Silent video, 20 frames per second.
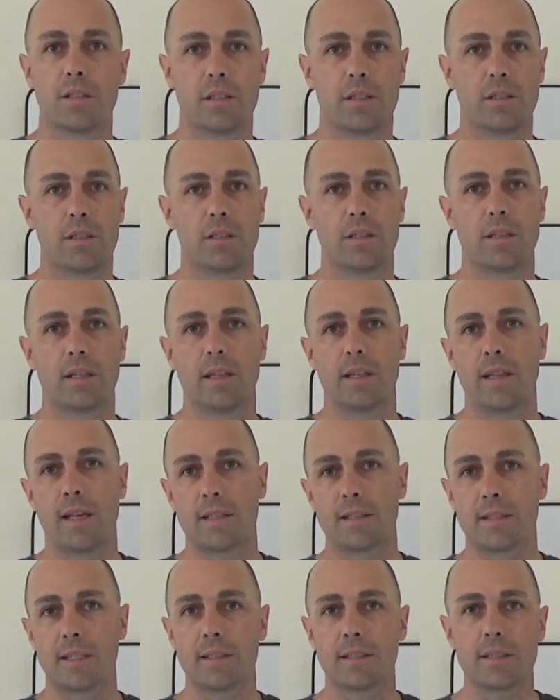And in
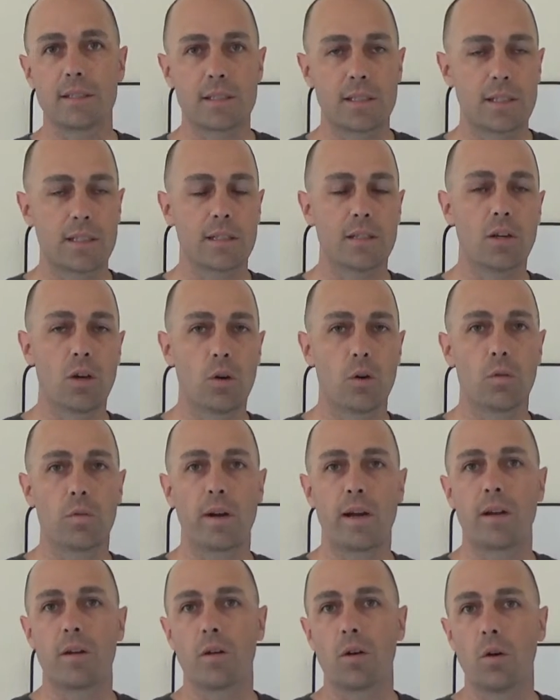that census, they go
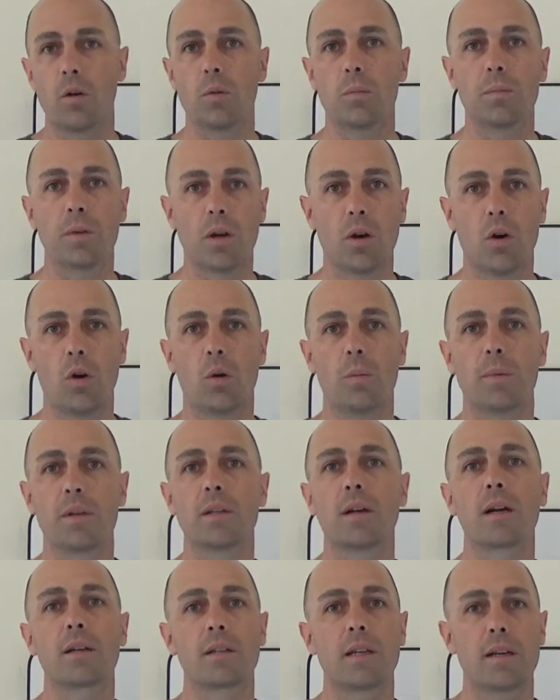around home to home and
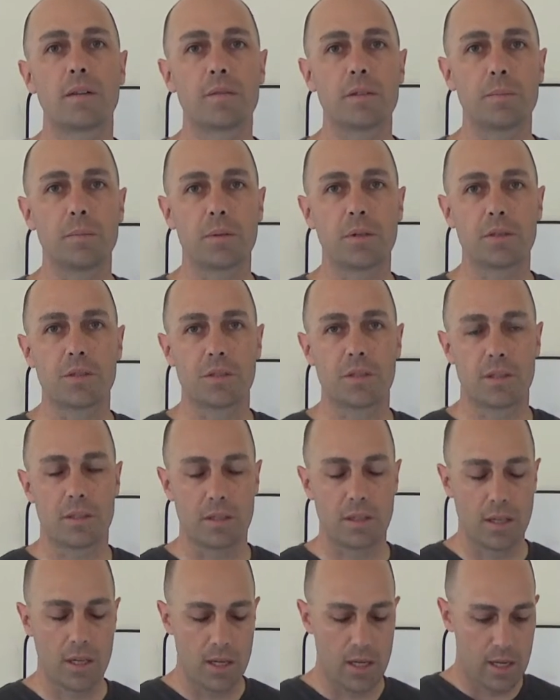talk to every
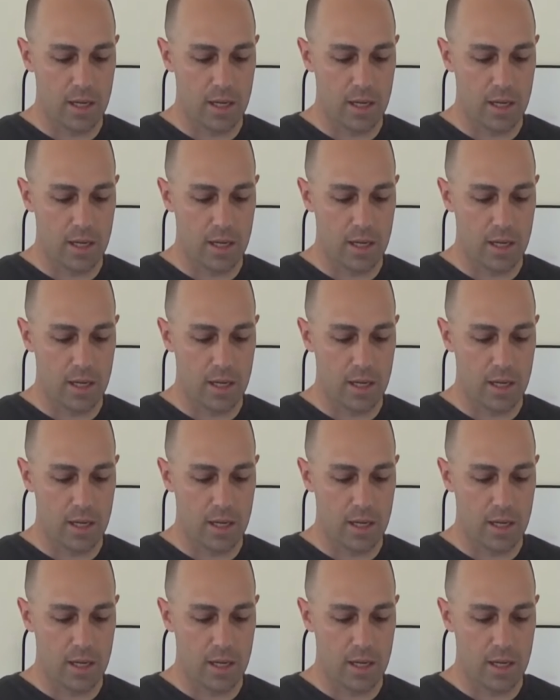person,